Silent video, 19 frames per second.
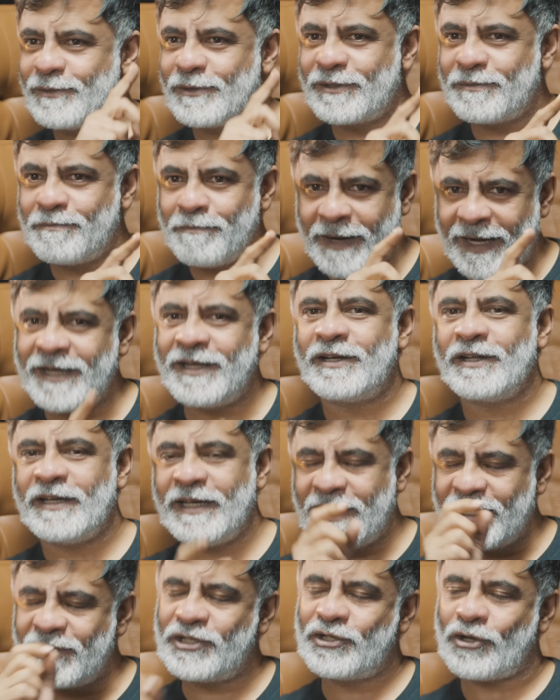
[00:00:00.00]

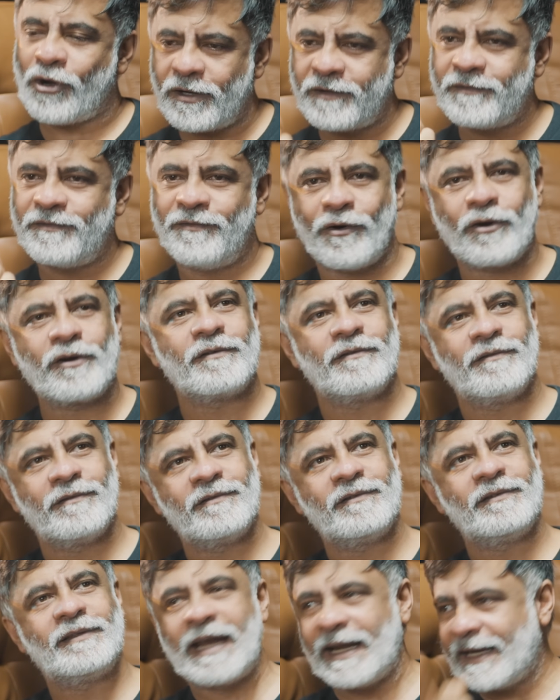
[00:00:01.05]
is shot for
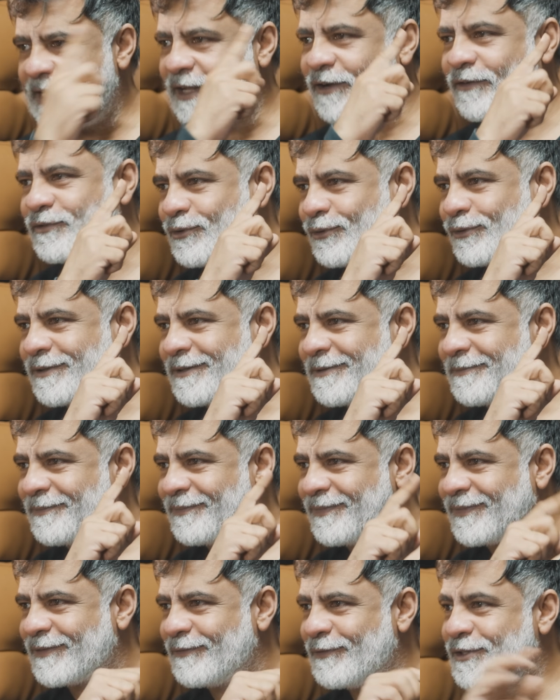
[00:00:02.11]
that day of shoot,
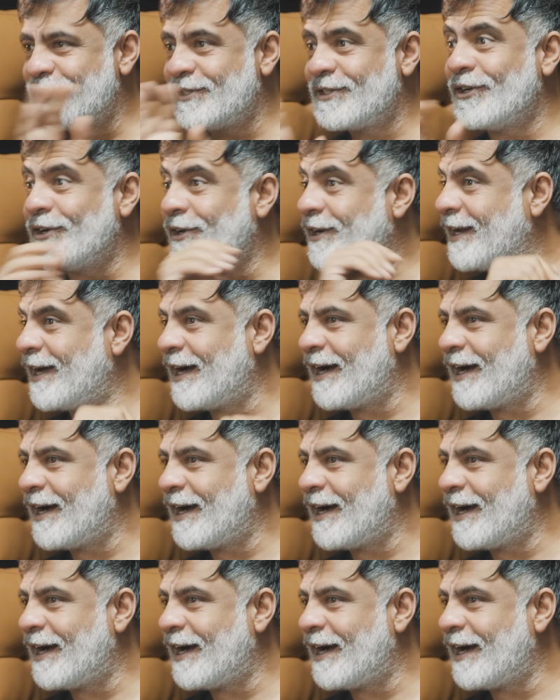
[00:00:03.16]
which is a year and a